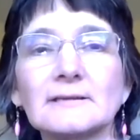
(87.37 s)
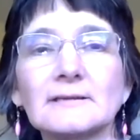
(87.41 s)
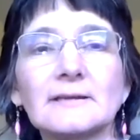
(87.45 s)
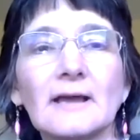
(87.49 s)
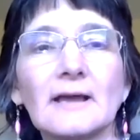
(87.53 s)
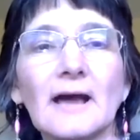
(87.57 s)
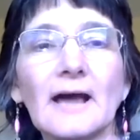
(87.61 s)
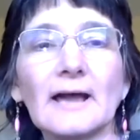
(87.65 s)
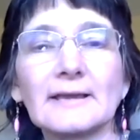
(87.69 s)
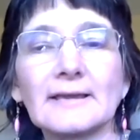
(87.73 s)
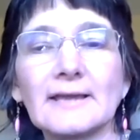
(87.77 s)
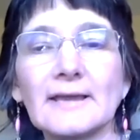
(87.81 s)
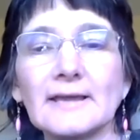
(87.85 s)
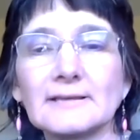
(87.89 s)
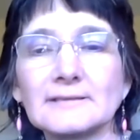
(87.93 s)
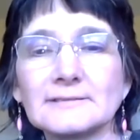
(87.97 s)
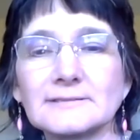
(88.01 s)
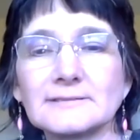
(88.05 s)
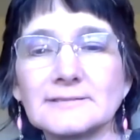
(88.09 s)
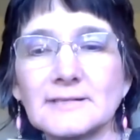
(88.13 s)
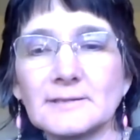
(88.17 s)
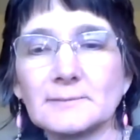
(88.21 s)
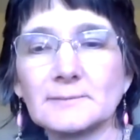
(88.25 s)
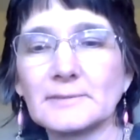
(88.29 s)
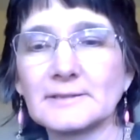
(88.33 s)
Now, I can't
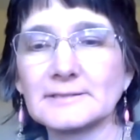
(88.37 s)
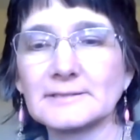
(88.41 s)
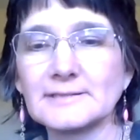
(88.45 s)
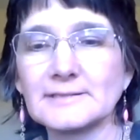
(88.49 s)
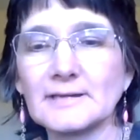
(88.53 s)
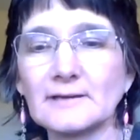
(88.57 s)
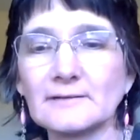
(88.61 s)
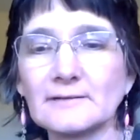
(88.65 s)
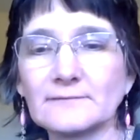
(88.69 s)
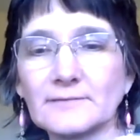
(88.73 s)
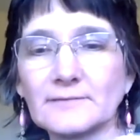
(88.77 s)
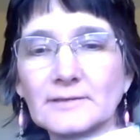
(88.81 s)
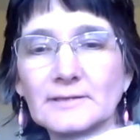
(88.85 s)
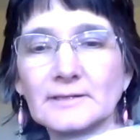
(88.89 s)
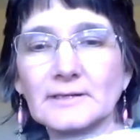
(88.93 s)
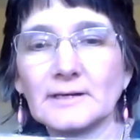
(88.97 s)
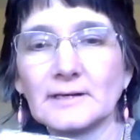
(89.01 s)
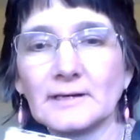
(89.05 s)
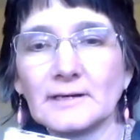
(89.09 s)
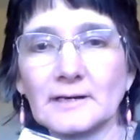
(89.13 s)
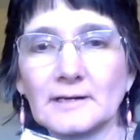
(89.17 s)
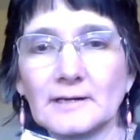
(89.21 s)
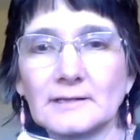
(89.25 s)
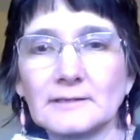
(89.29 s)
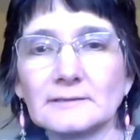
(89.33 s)
see myself in
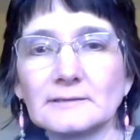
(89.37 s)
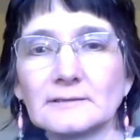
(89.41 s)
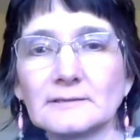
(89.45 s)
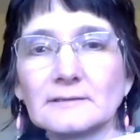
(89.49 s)
here.